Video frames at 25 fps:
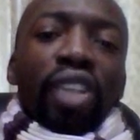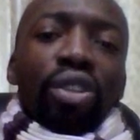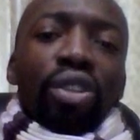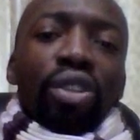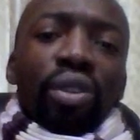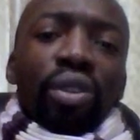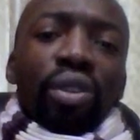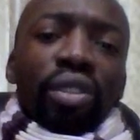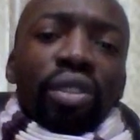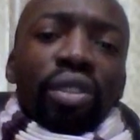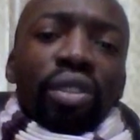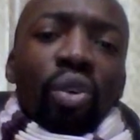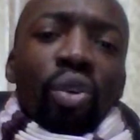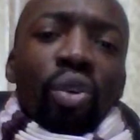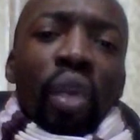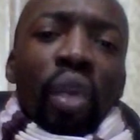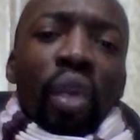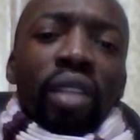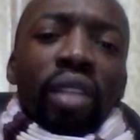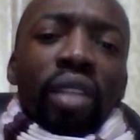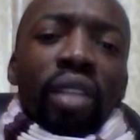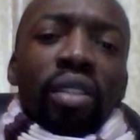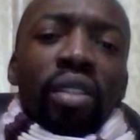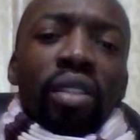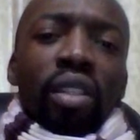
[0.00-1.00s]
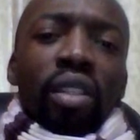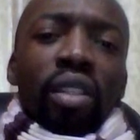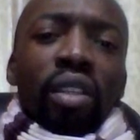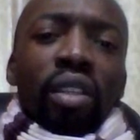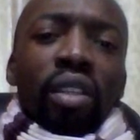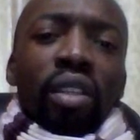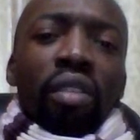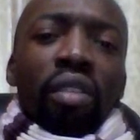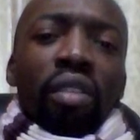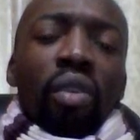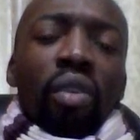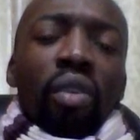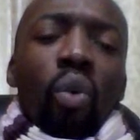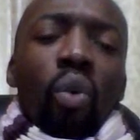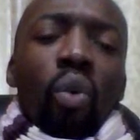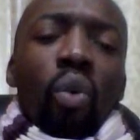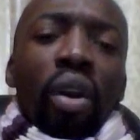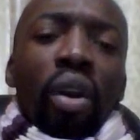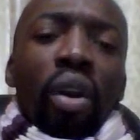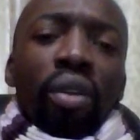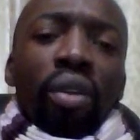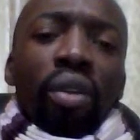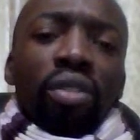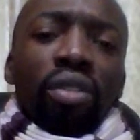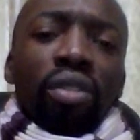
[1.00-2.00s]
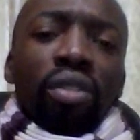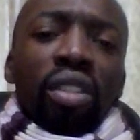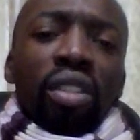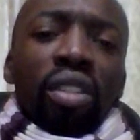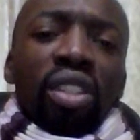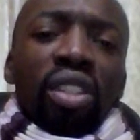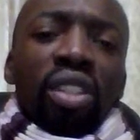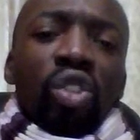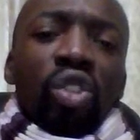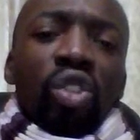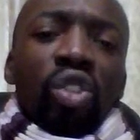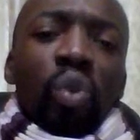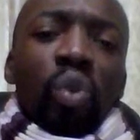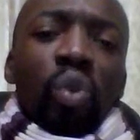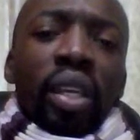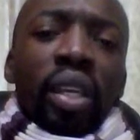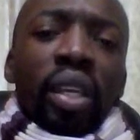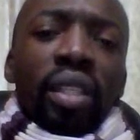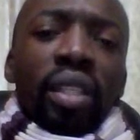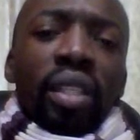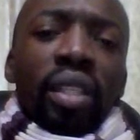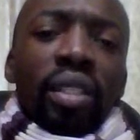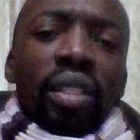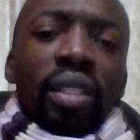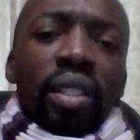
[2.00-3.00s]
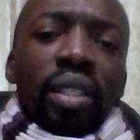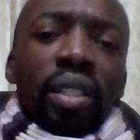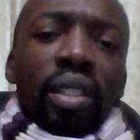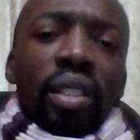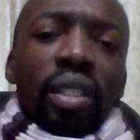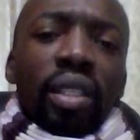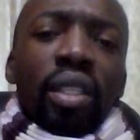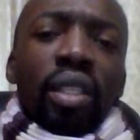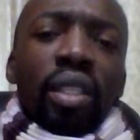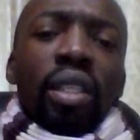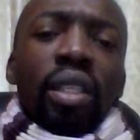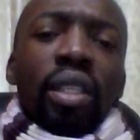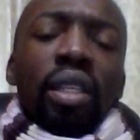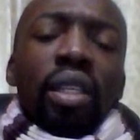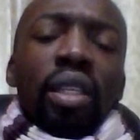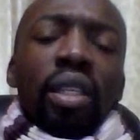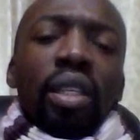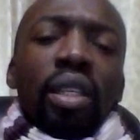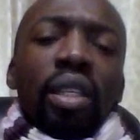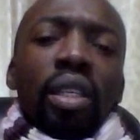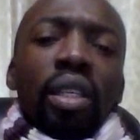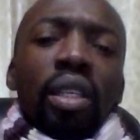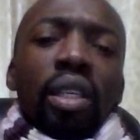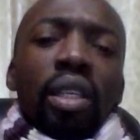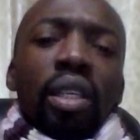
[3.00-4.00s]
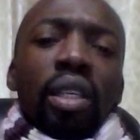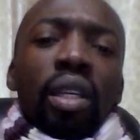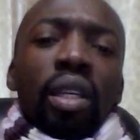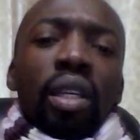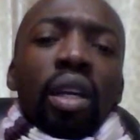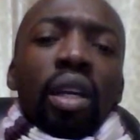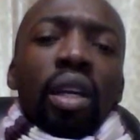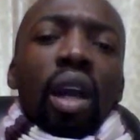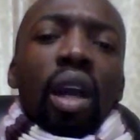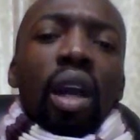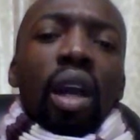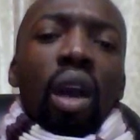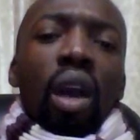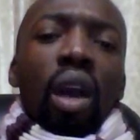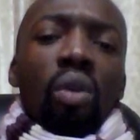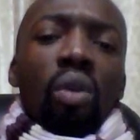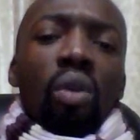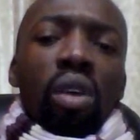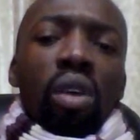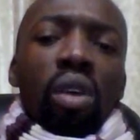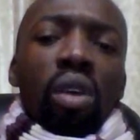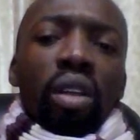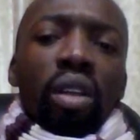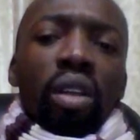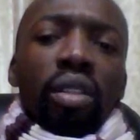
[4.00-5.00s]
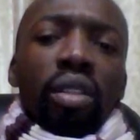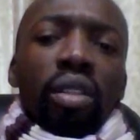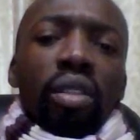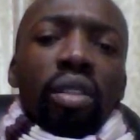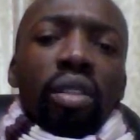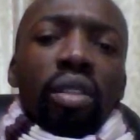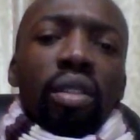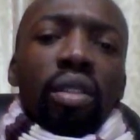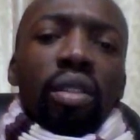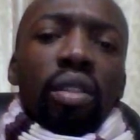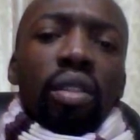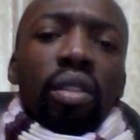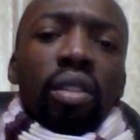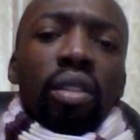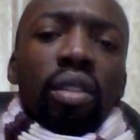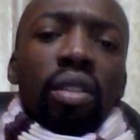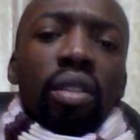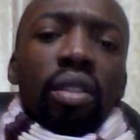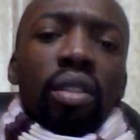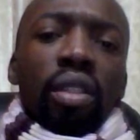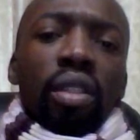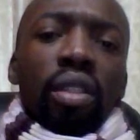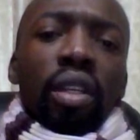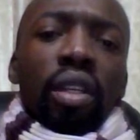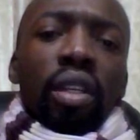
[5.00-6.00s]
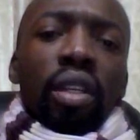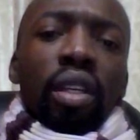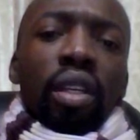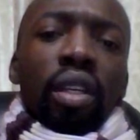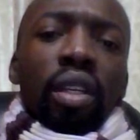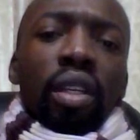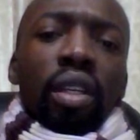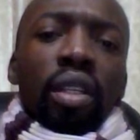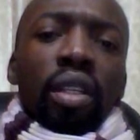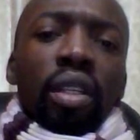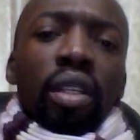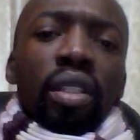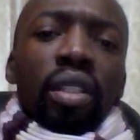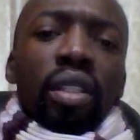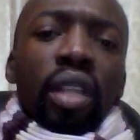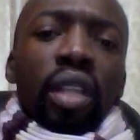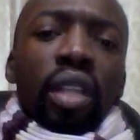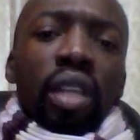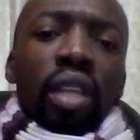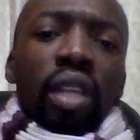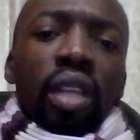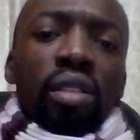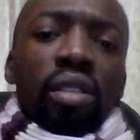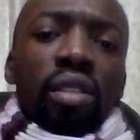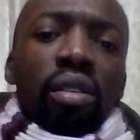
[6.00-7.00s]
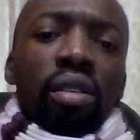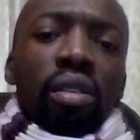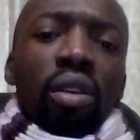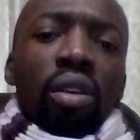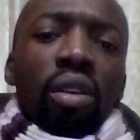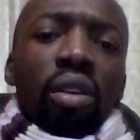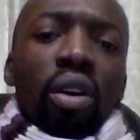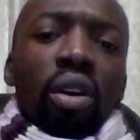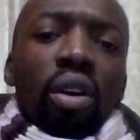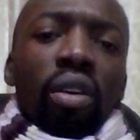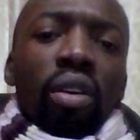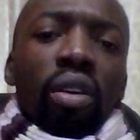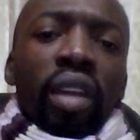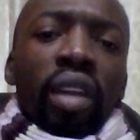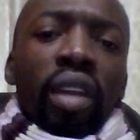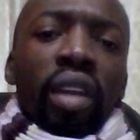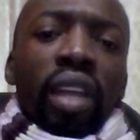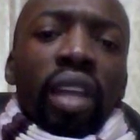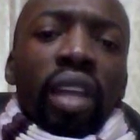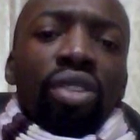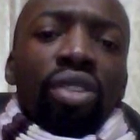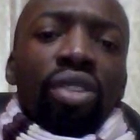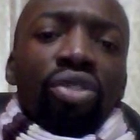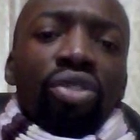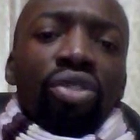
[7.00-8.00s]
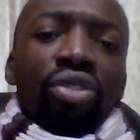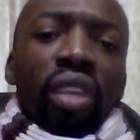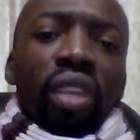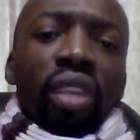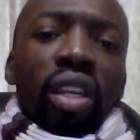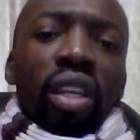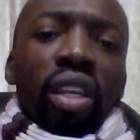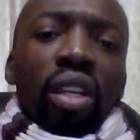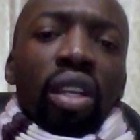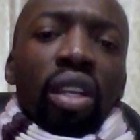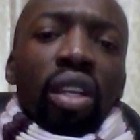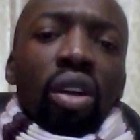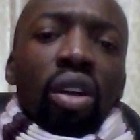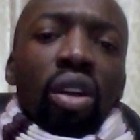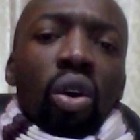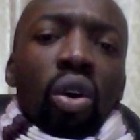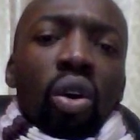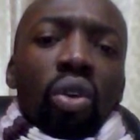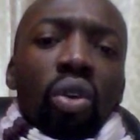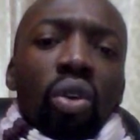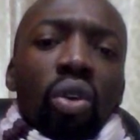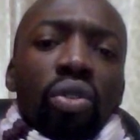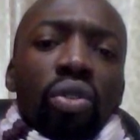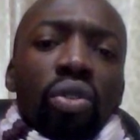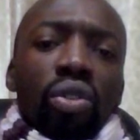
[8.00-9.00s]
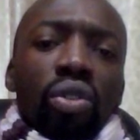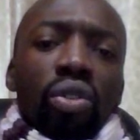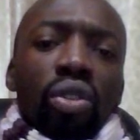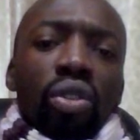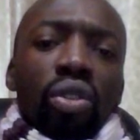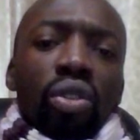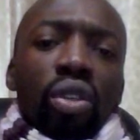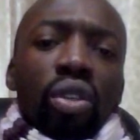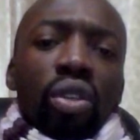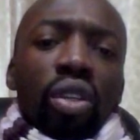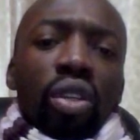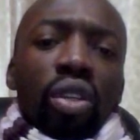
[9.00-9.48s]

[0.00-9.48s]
Hello, my name is Livinus. Accept greetings from this end of the world. I'm from Cameroon.